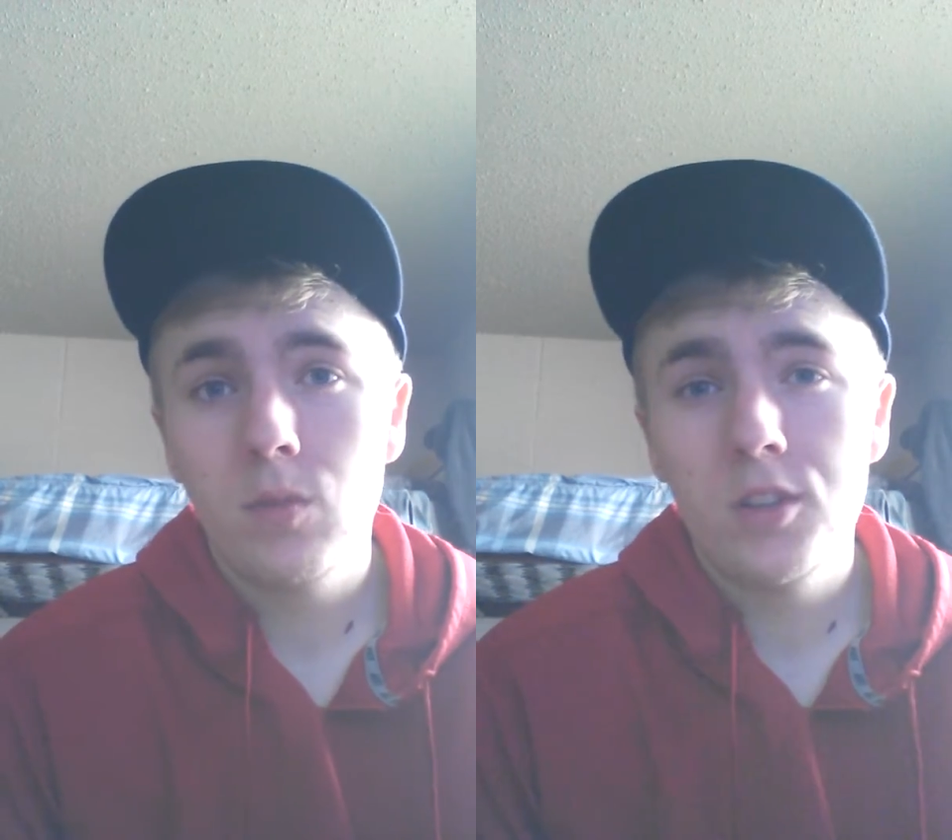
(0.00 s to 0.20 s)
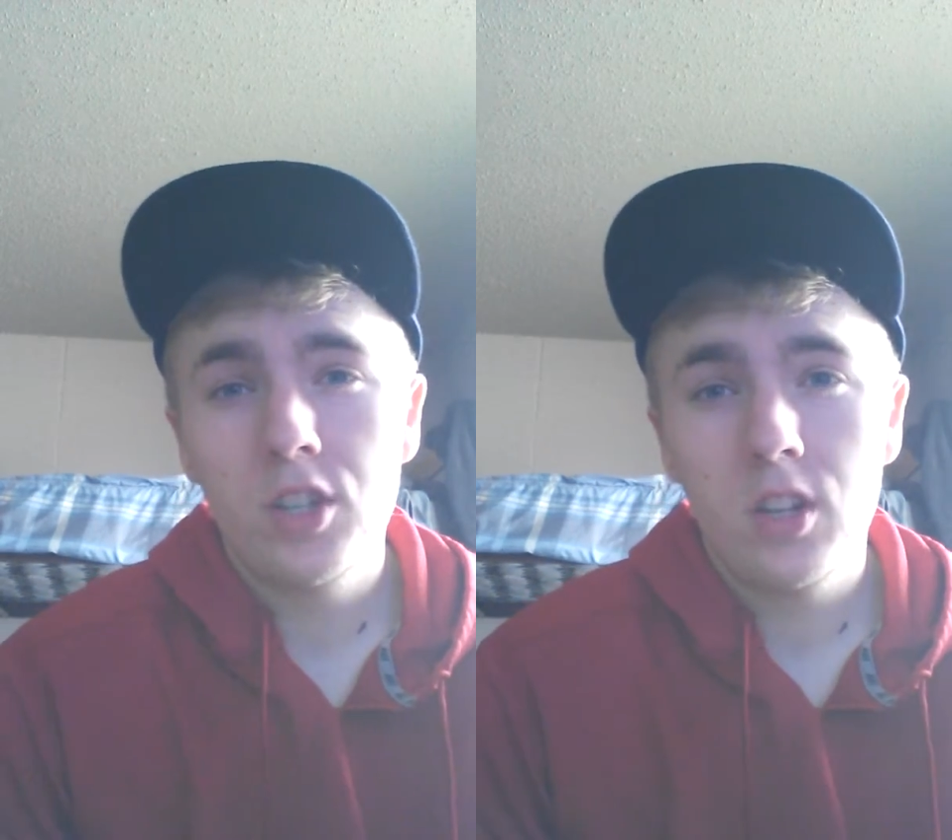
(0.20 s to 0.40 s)

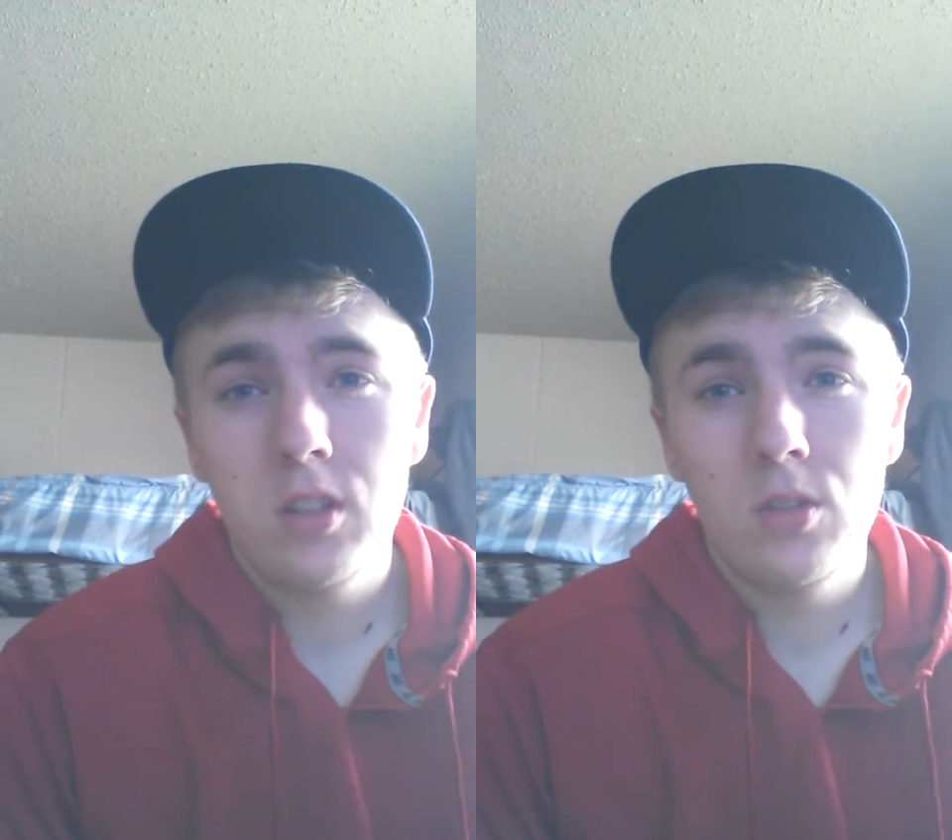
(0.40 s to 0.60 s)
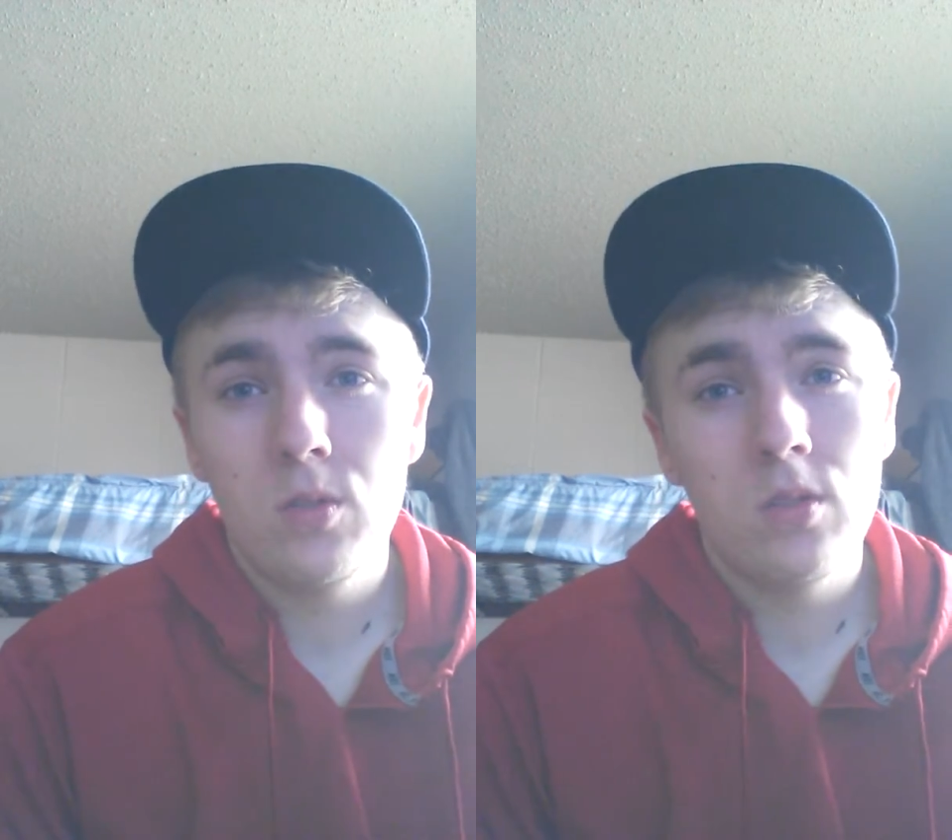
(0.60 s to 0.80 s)
which
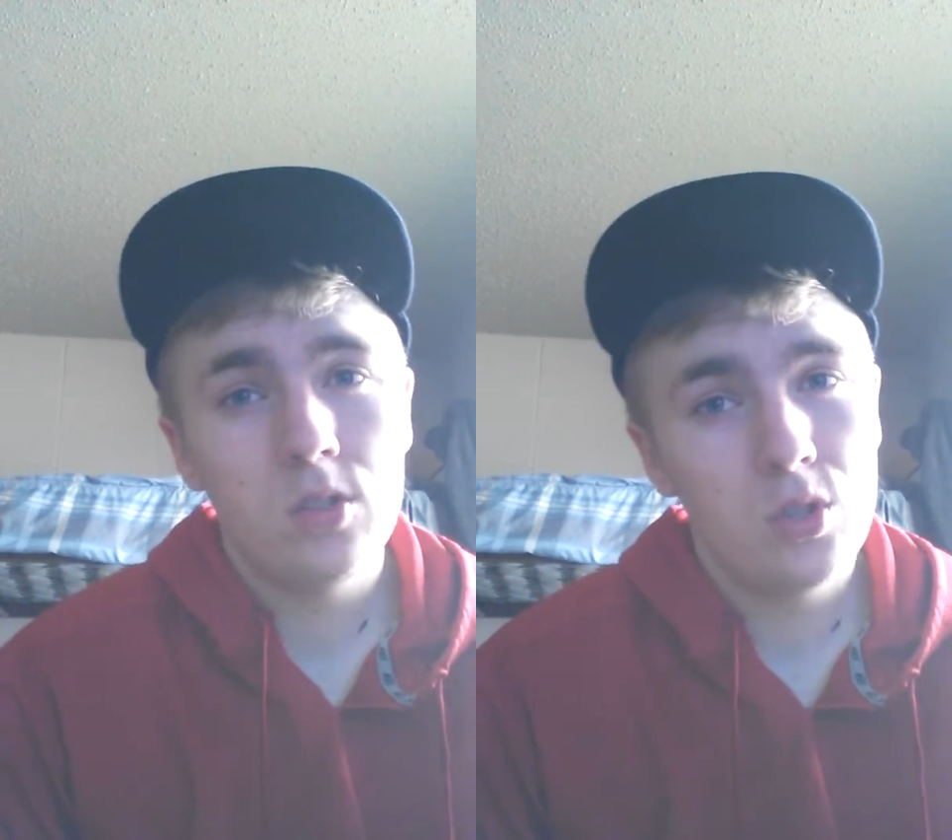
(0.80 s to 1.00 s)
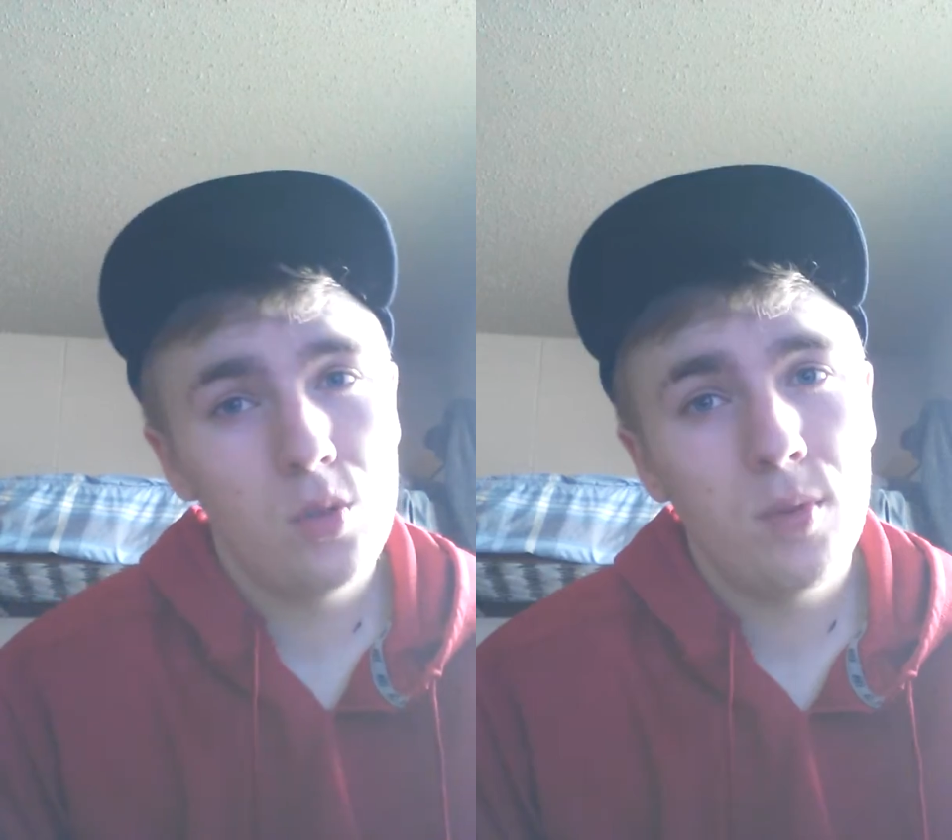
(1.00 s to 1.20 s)
include
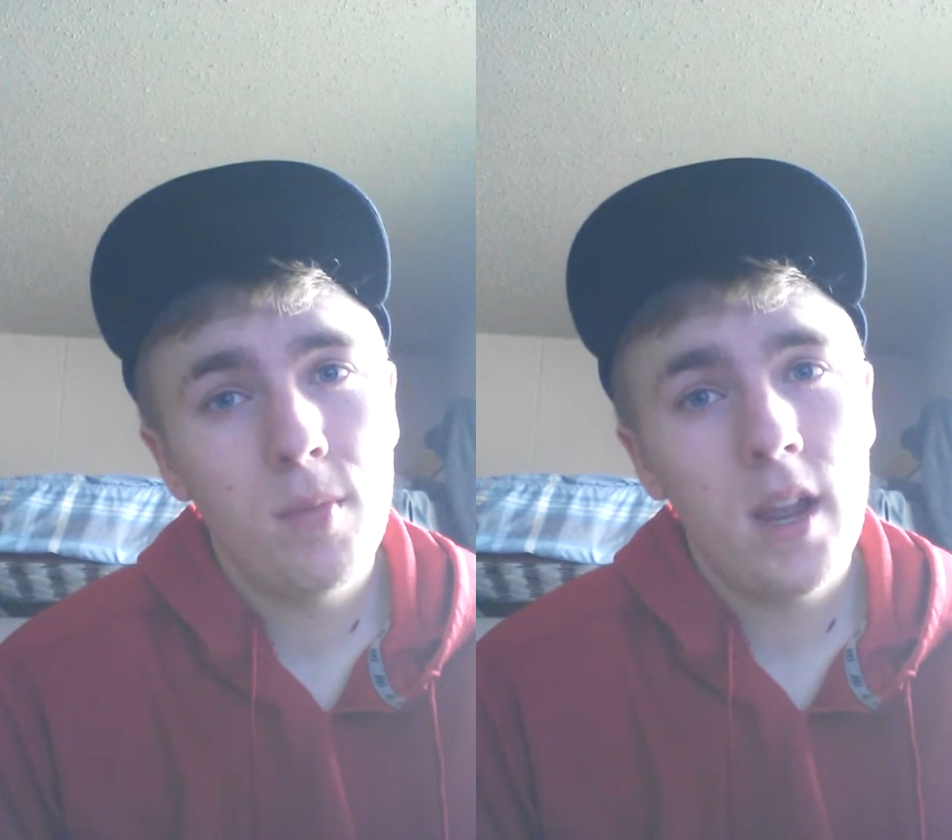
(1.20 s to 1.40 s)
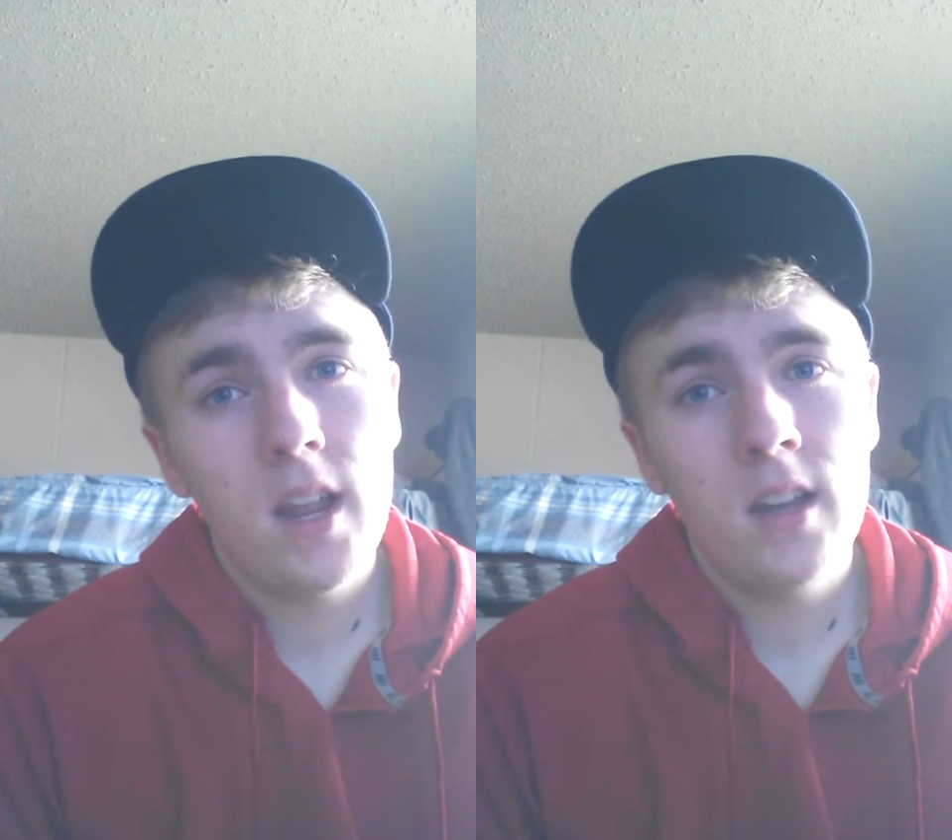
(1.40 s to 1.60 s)

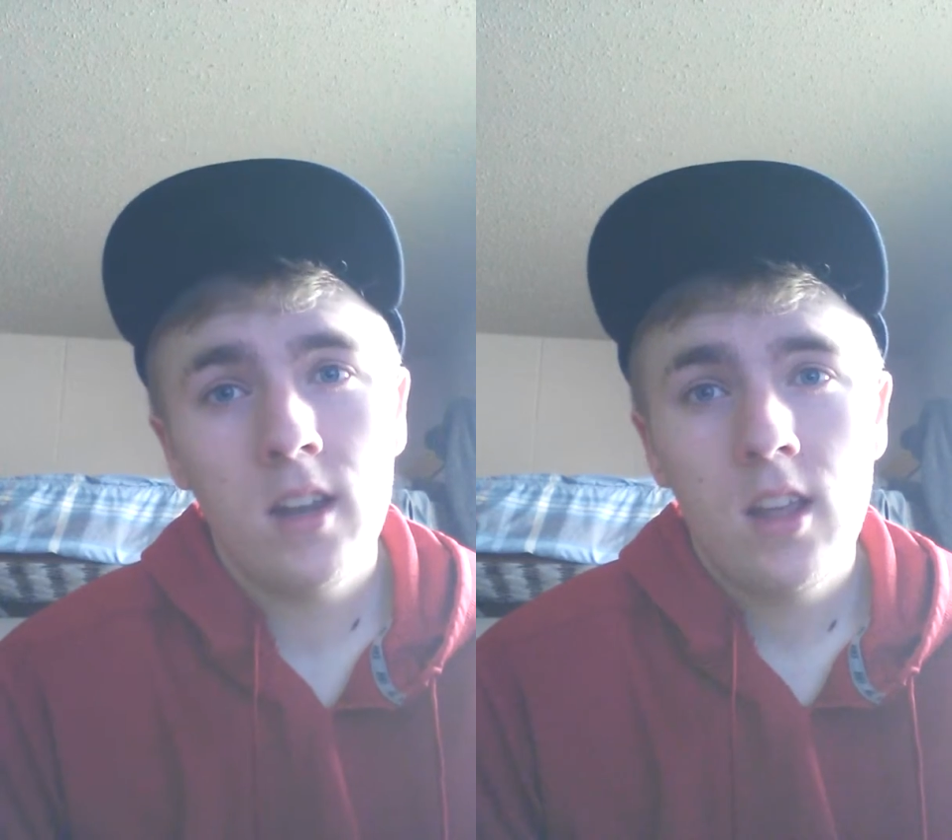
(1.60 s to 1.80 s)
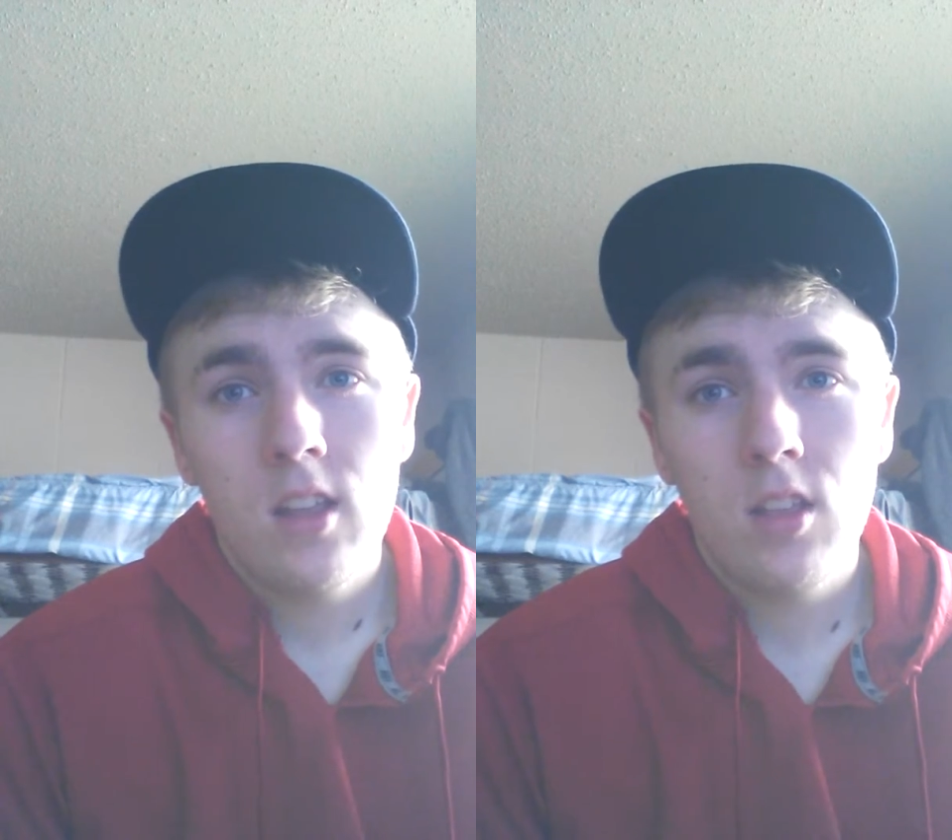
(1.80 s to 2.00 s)
Superman,